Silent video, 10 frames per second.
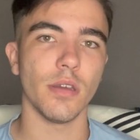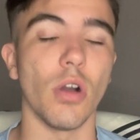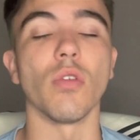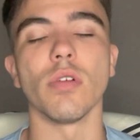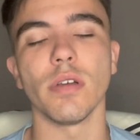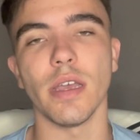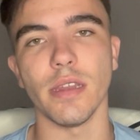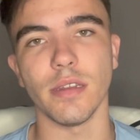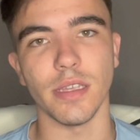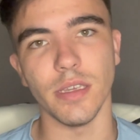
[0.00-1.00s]
Oh,
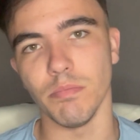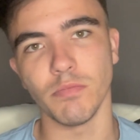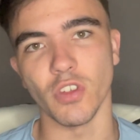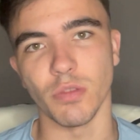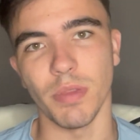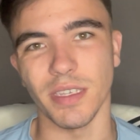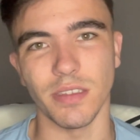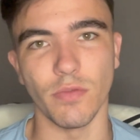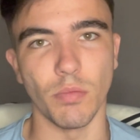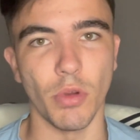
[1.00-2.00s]
and he just
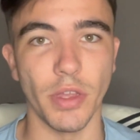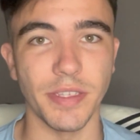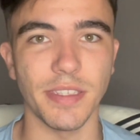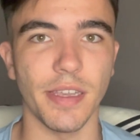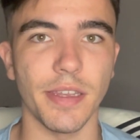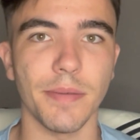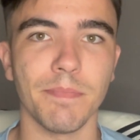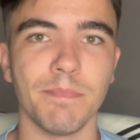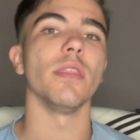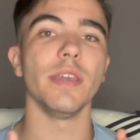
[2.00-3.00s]
plays football on the side.
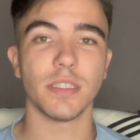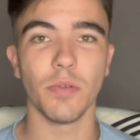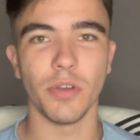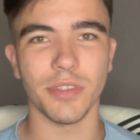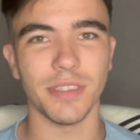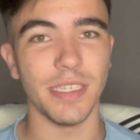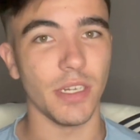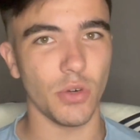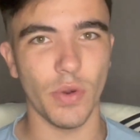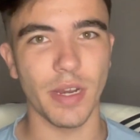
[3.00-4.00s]
This was the
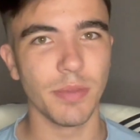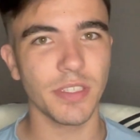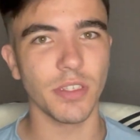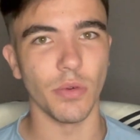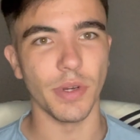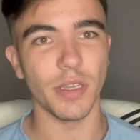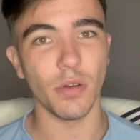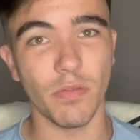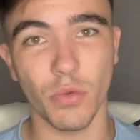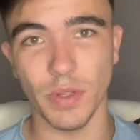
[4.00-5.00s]
incredible story
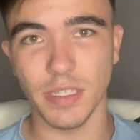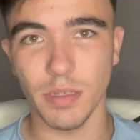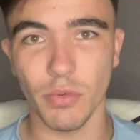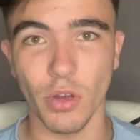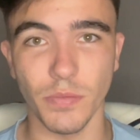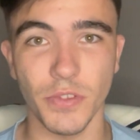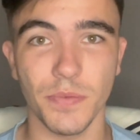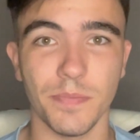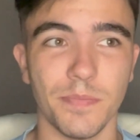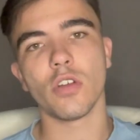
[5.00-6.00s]
of Quincy
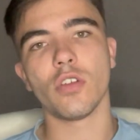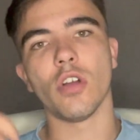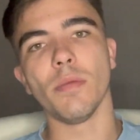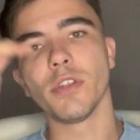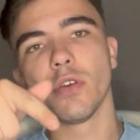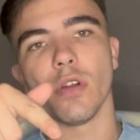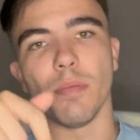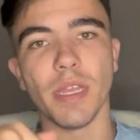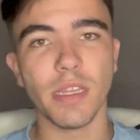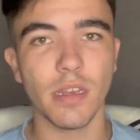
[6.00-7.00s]
Promes. Comment your
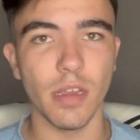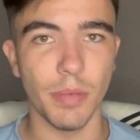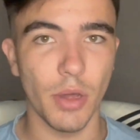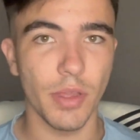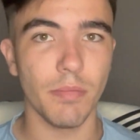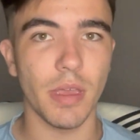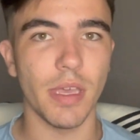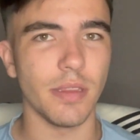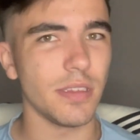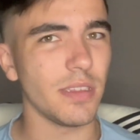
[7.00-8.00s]
opinion about him
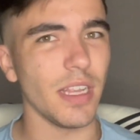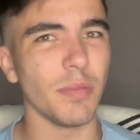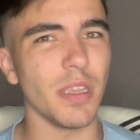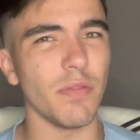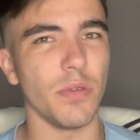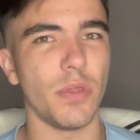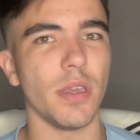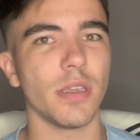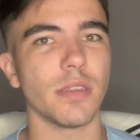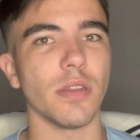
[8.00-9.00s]
and tell me if you
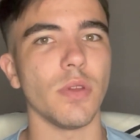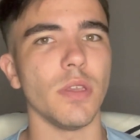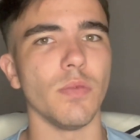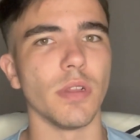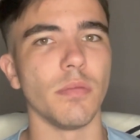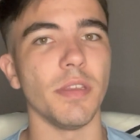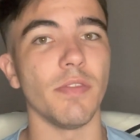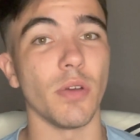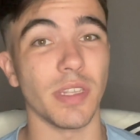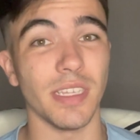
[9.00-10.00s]
think that he will be
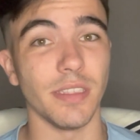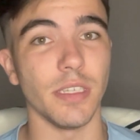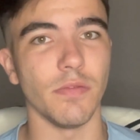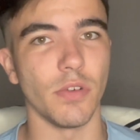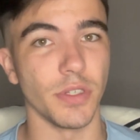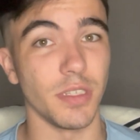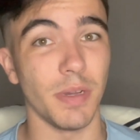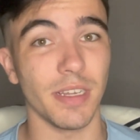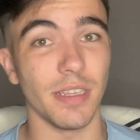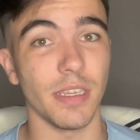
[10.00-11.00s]
found guilty for the
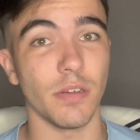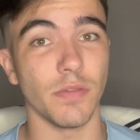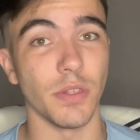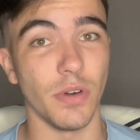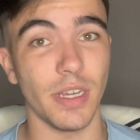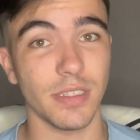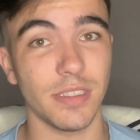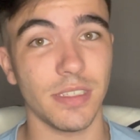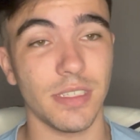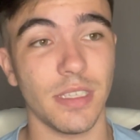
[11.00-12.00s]
smuggling of the
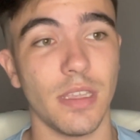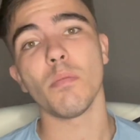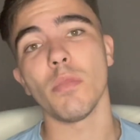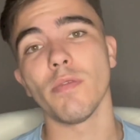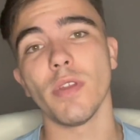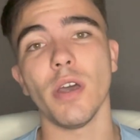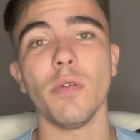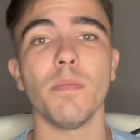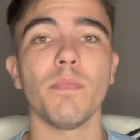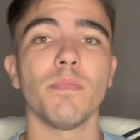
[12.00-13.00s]
drugs. But for
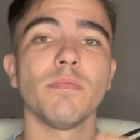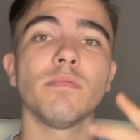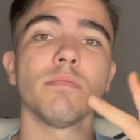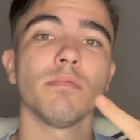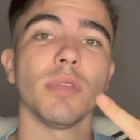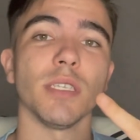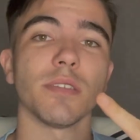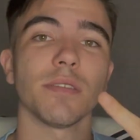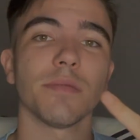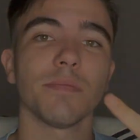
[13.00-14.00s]
now,
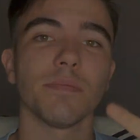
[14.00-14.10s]
peace.